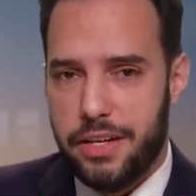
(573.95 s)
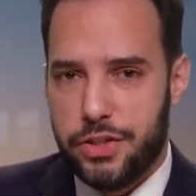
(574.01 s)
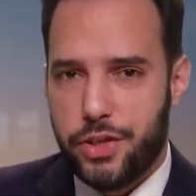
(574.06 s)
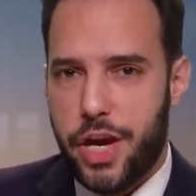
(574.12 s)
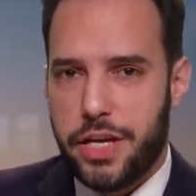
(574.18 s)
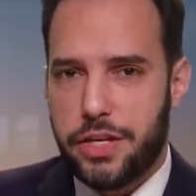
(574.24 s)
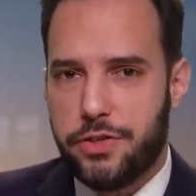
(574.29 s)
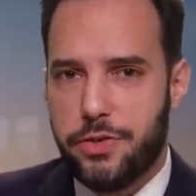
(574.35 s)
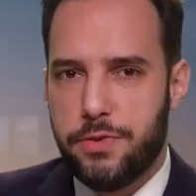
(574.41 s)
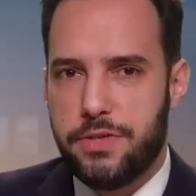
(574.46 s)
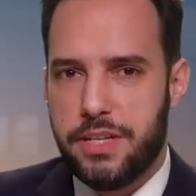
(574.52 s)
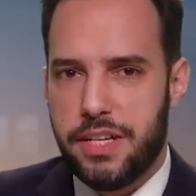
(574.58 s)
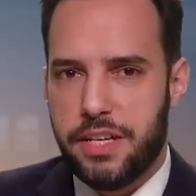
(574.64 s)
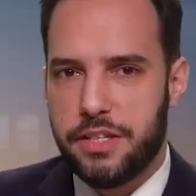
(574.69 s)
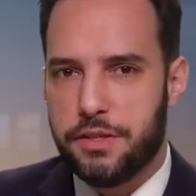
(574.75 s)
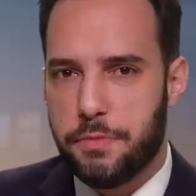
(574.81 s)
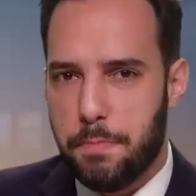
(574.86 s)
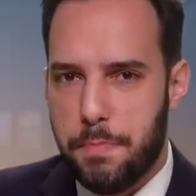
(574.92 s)
China is New
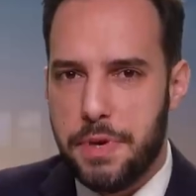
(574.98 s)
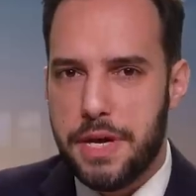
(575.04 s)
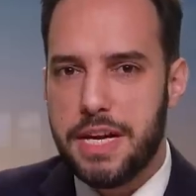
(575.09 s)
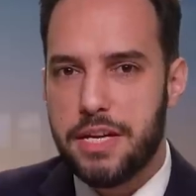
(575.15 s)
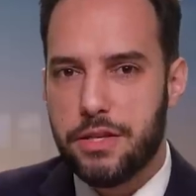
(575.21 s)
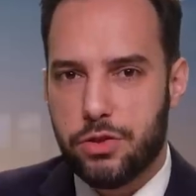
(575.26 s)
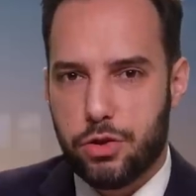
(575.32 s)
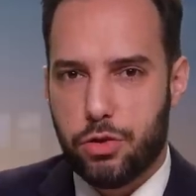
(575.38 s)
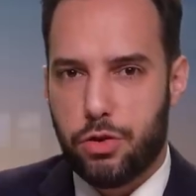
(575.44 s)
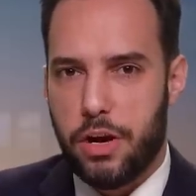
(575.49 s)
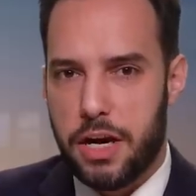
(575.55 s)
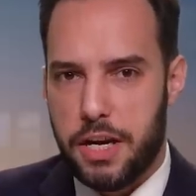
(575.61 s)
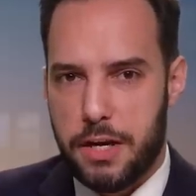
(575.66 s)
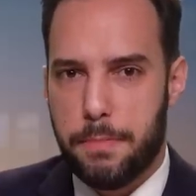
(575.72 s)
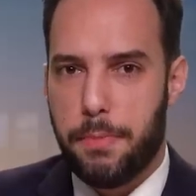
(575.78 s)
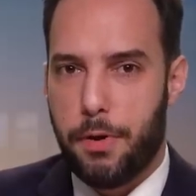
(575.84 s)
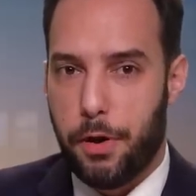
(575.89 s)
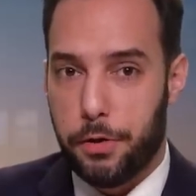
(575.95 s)
Zealand's biggest
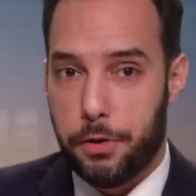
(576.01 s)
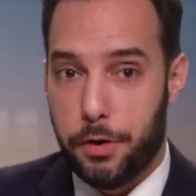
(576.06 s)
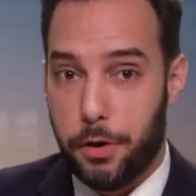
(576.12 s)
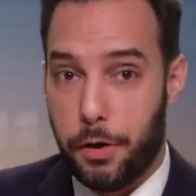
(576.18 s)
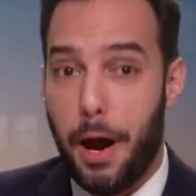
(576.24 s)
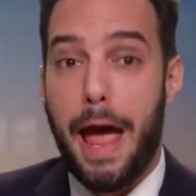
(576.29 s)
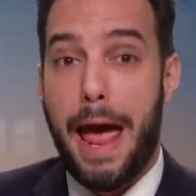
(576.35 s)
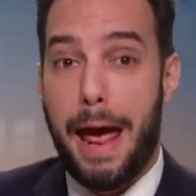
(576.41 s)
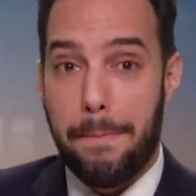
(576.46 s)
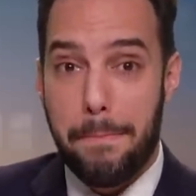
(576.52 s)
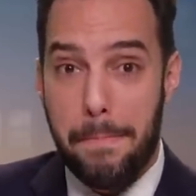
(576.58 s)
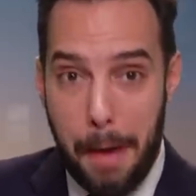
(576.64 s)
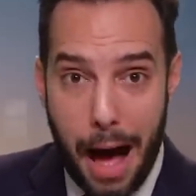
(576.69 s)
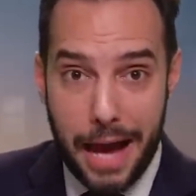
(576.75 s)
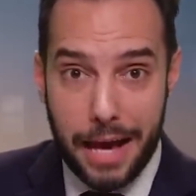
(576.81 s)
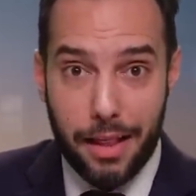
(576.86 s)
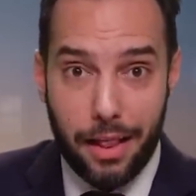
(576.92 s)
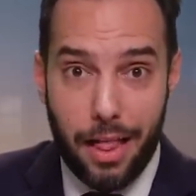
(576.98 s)
trading partner, and
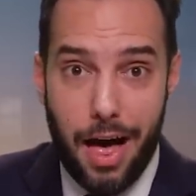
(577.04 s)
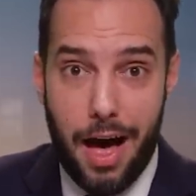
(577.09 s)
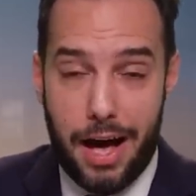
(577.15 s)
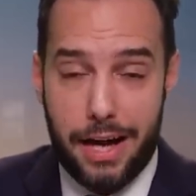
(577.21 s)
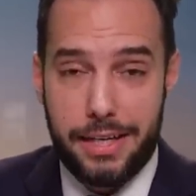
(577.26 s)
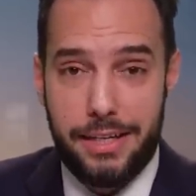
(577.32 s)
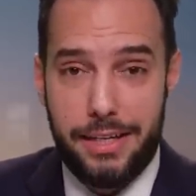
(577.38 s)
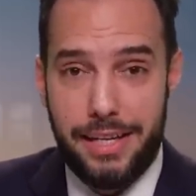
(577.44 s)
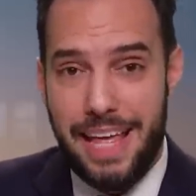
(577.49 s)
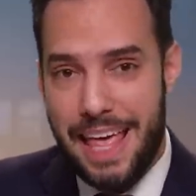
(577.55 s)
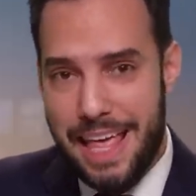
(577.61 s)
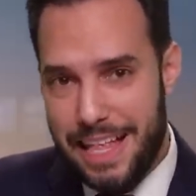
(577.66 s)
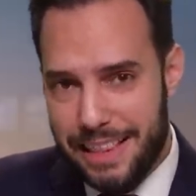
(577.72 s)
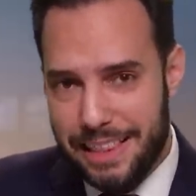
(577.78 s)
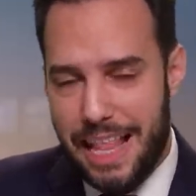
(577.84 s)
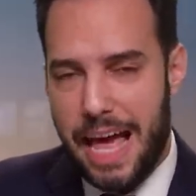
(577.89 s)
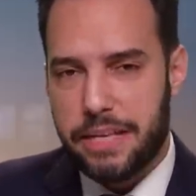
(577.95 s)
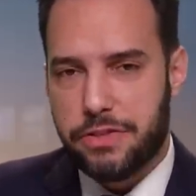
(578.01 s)
by a lot.
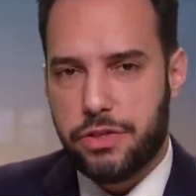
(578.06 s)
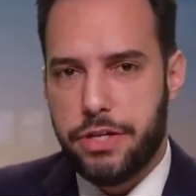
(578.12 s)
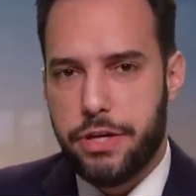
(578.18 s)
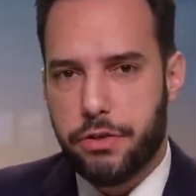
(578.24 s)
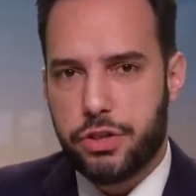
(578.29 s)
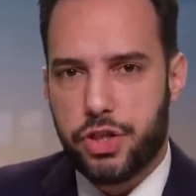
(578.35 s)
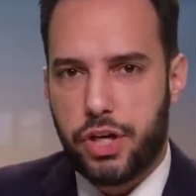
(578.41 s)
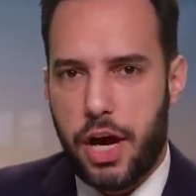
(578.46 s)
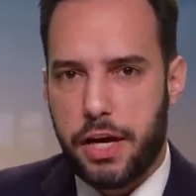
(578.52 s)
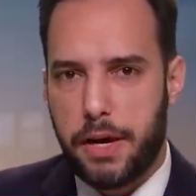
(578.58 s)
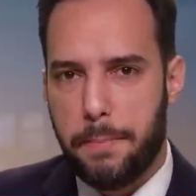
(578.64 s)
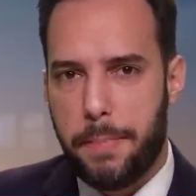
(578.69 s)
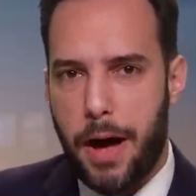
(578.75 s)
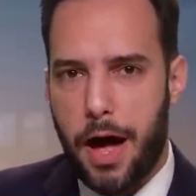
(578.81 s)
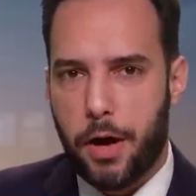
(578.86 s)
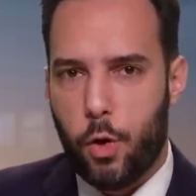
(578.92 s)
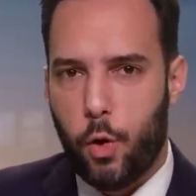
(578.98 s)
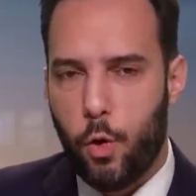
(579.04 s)
Last year, China
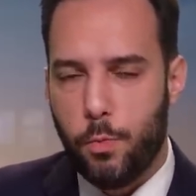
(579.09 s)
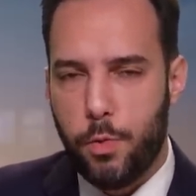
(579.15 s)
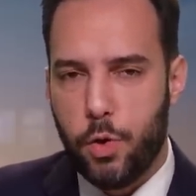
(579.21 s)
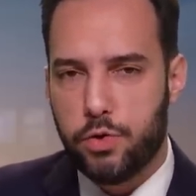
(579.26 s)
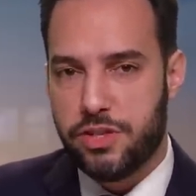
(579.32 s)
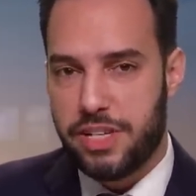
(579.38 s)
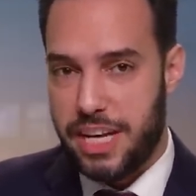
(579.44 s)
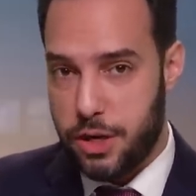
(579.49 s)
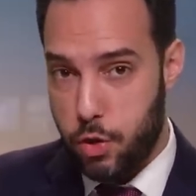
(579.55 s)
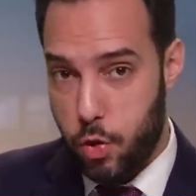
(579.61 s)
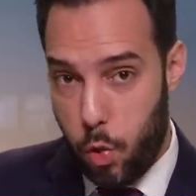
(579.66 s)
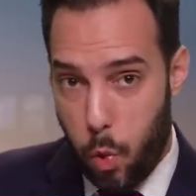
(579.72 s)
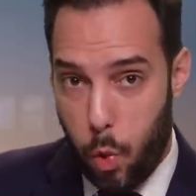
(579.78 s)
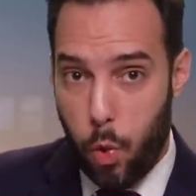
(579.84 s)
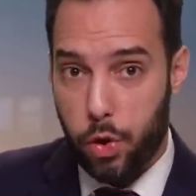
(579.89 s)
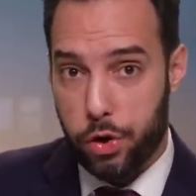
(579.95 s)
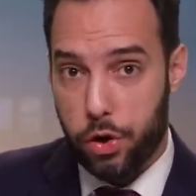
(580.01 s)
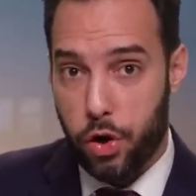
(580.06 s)
bought almost a
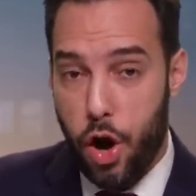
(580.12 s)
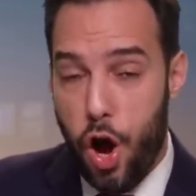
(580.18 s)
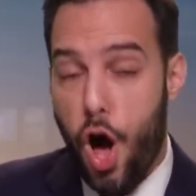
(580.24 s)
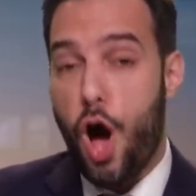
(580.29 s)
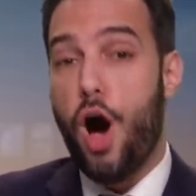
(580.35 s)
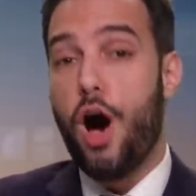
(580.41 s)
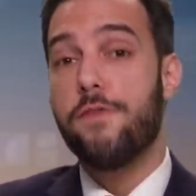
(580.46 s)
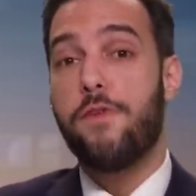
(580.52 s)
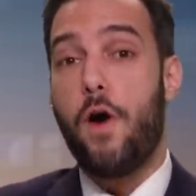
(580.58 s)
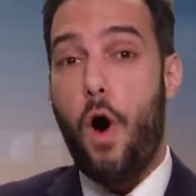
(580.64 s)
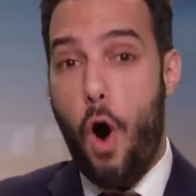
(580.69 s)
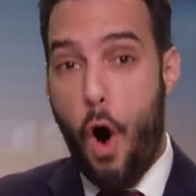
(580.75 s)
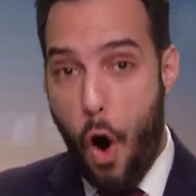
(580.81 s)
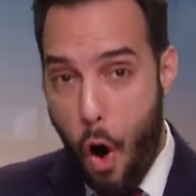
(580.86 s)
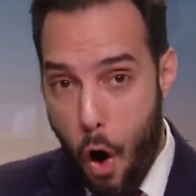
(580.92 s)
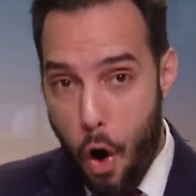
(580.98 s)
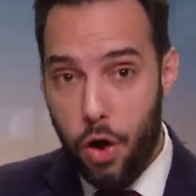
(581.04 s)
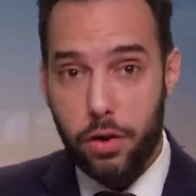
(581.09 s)
quarter of
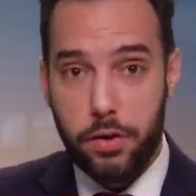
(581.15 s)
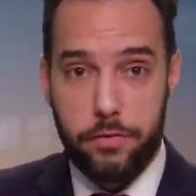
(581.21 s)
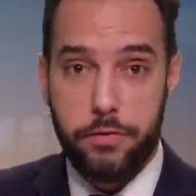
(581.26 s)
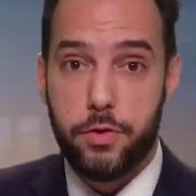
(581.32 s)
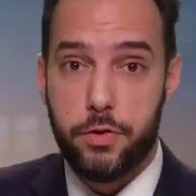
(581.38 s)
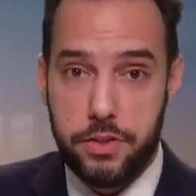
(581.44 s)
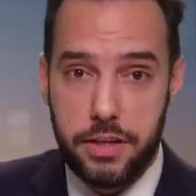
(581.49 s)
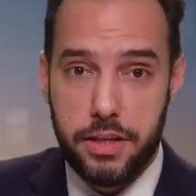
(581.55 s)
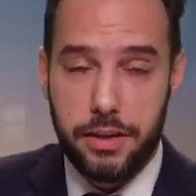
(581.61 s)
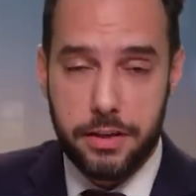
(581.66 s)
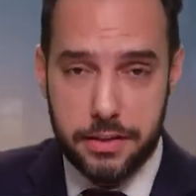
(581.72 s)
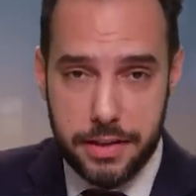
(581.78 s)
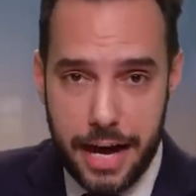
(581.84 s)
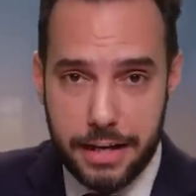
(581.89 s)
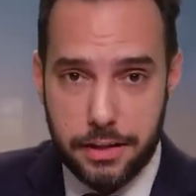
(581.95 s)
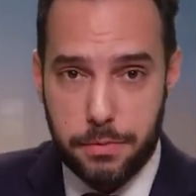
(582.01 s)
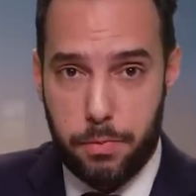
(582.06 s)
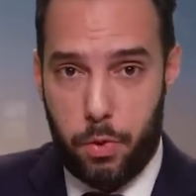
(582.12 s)
all of New Zealand's
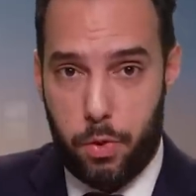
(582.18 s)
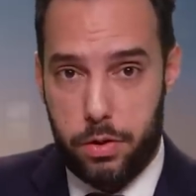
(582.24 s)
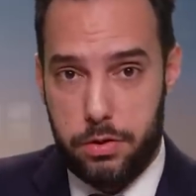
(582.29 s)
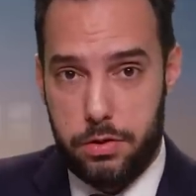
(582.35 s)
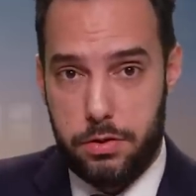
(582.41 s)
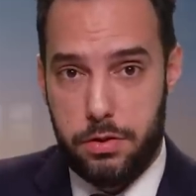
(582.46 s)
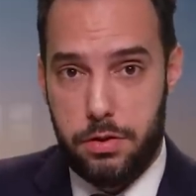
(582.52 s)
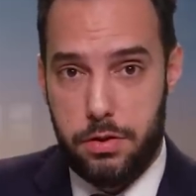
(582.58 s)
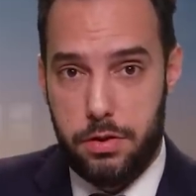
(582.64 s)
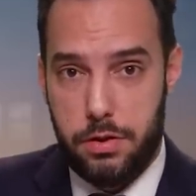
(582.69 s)
exports.